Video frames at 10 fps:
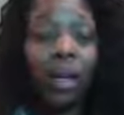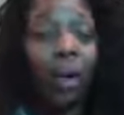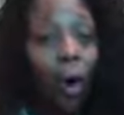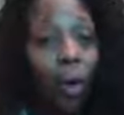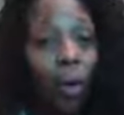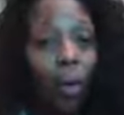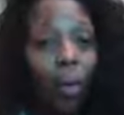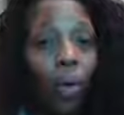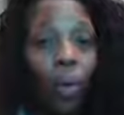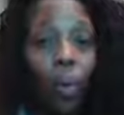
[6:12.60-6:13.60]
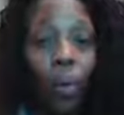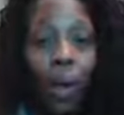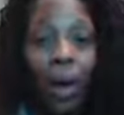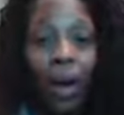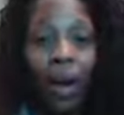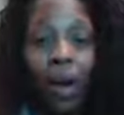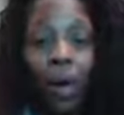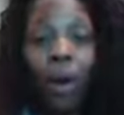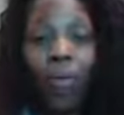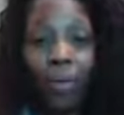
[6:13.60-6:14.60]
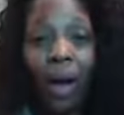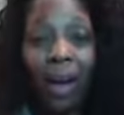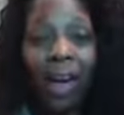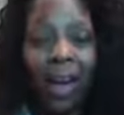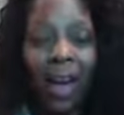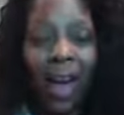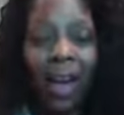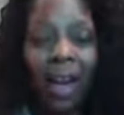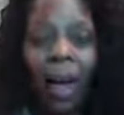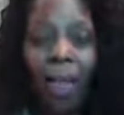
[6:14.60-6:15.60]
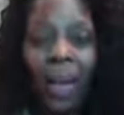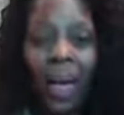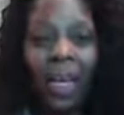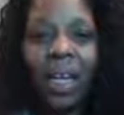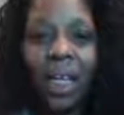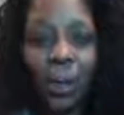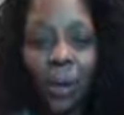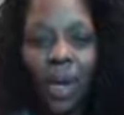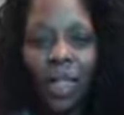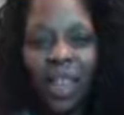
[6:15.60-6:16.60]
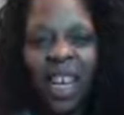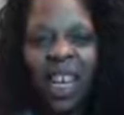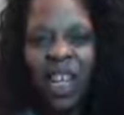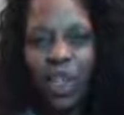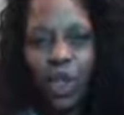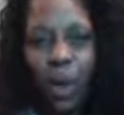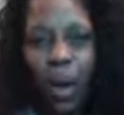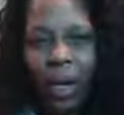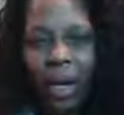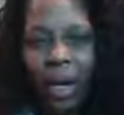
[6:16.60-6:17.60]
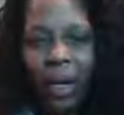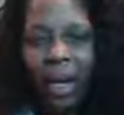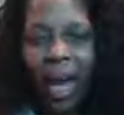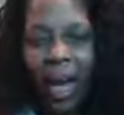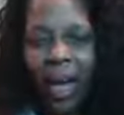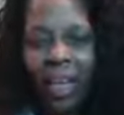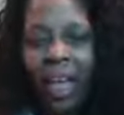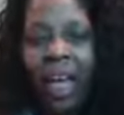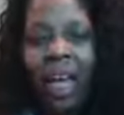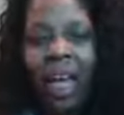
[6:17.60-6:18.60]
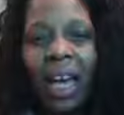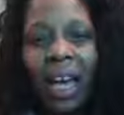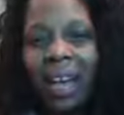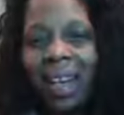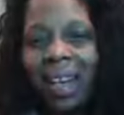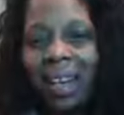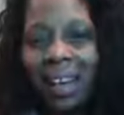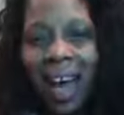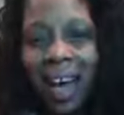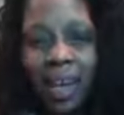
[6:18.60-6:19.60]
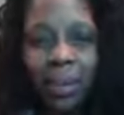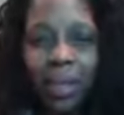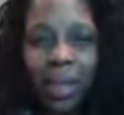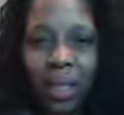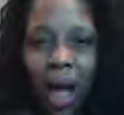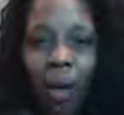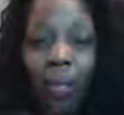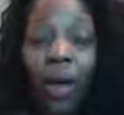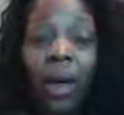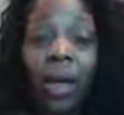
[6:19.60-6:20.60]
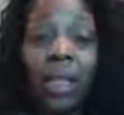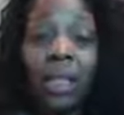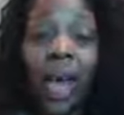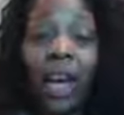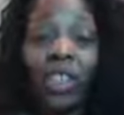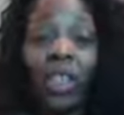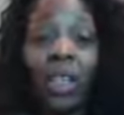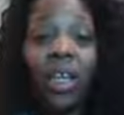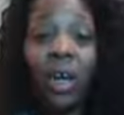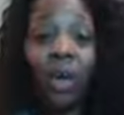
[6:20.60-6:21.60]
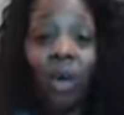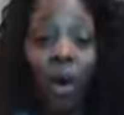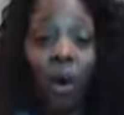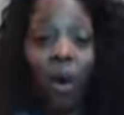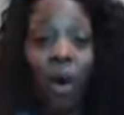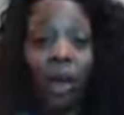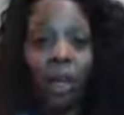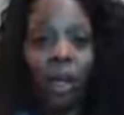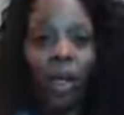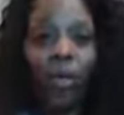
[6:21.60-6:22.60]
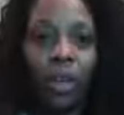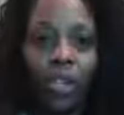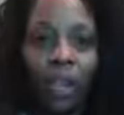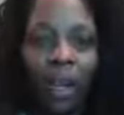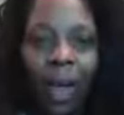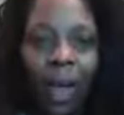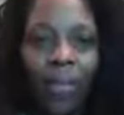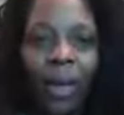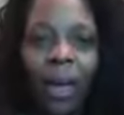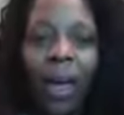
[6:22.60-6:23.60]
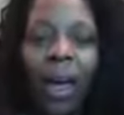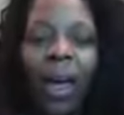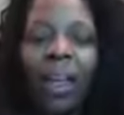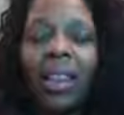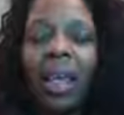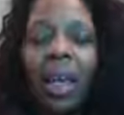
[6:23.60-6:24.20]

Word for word: goal where glorifying God, being in his presence and enjoying him, God, and God himself is actually the goal of the Christian life. And